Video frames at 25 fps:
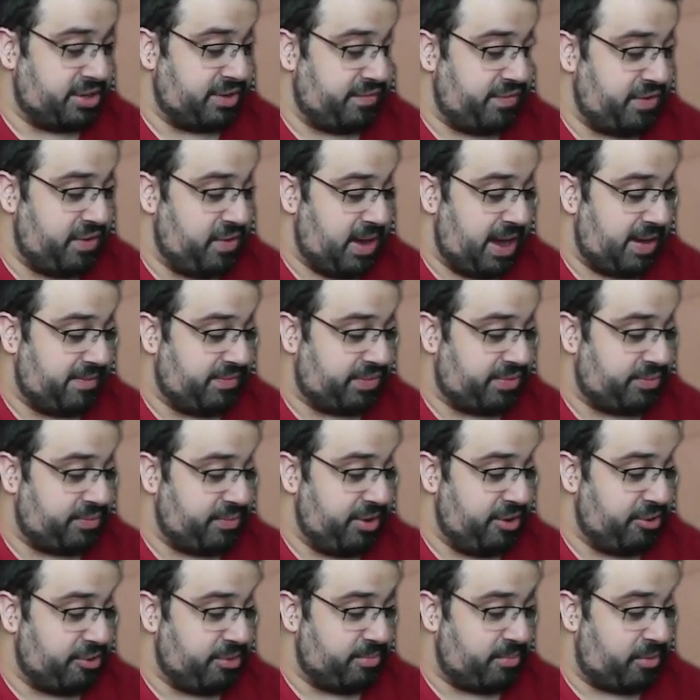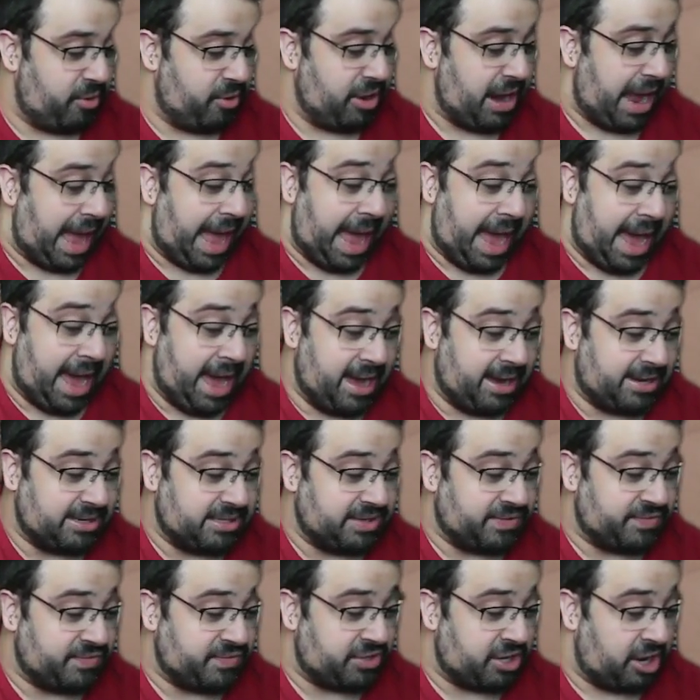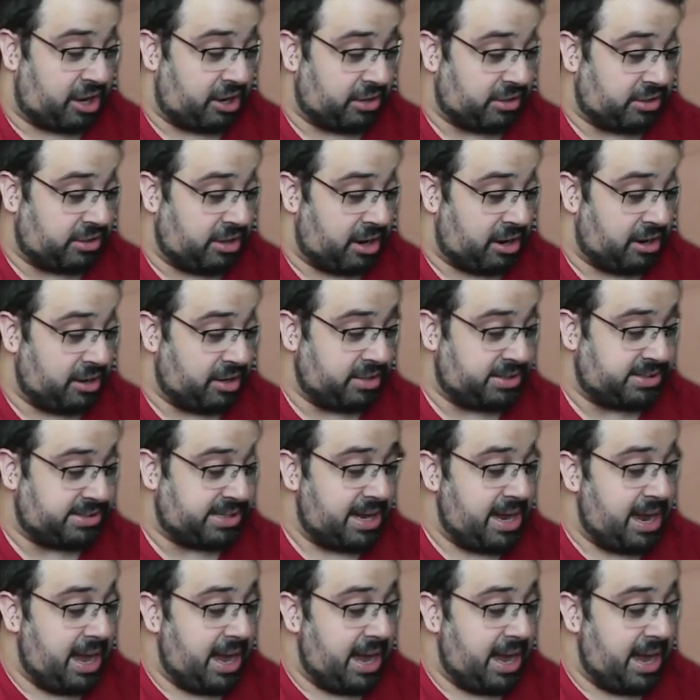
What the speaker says: If you have 3 or more active Dawn cards,